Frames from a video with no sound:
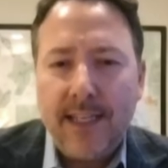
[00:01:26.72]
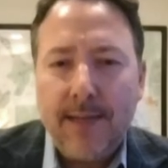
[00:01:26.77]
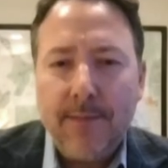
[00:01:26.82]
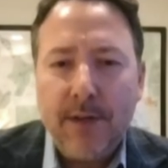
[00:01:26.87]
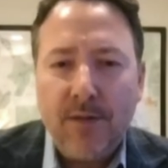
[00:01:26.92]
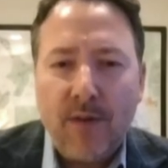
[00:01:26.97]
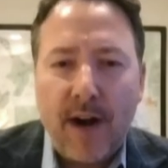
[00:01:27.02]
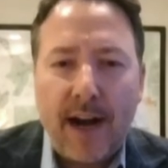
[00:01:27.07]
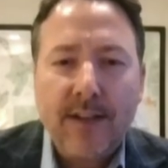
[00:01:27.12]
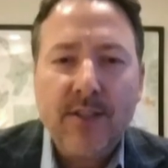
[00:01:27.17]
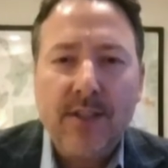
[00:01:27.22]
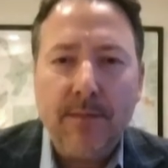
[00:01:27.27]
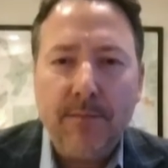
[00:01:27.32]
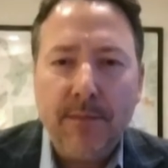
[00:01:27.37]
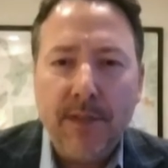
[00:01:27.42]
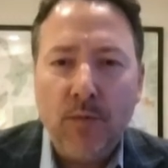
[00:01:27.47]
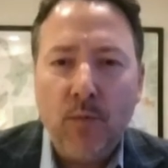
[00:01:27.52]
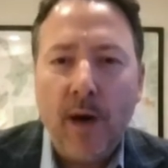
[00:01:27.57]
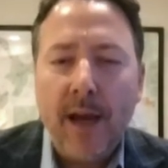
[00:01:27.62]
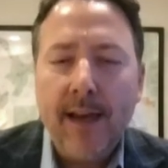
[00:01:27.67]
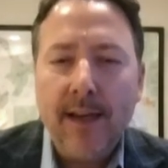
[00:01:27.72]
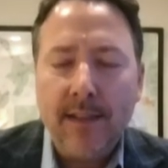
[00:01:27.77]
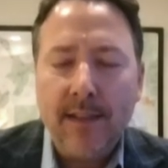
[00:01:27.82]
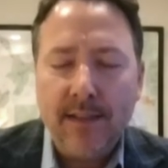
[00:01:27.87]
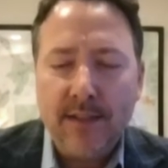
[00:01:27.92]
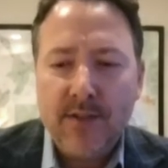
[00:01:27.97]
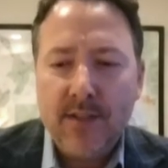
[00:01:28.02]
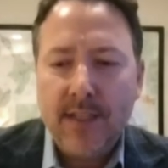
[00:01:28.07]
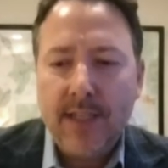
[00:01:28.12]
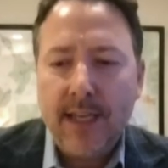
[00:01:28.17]
in Wrexham in
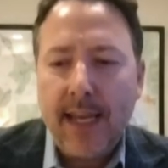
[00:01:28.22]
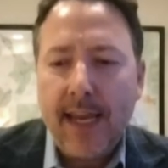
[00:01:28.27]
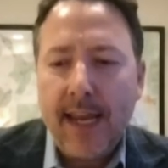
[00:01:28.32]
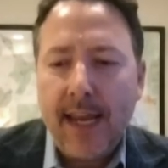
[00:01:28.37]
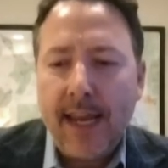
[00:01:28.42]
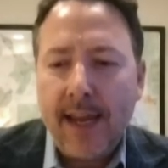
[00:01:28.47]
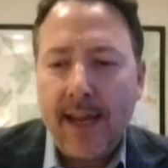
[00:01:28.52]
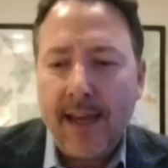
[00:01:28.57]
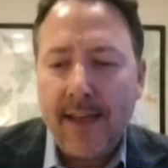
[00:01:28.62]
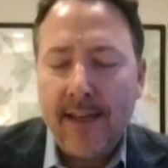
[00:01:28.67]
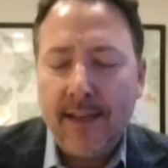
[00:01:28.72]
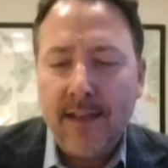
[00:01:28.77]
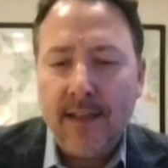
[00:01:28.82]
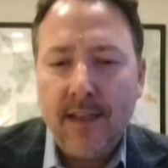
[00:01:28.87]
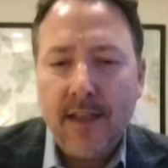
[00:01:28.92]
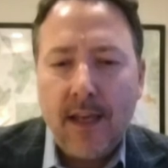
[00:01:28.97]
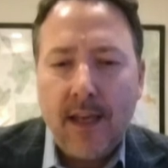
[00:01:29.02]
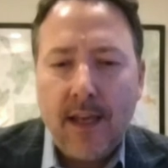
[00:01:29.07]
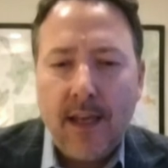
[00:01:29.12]
Wales, and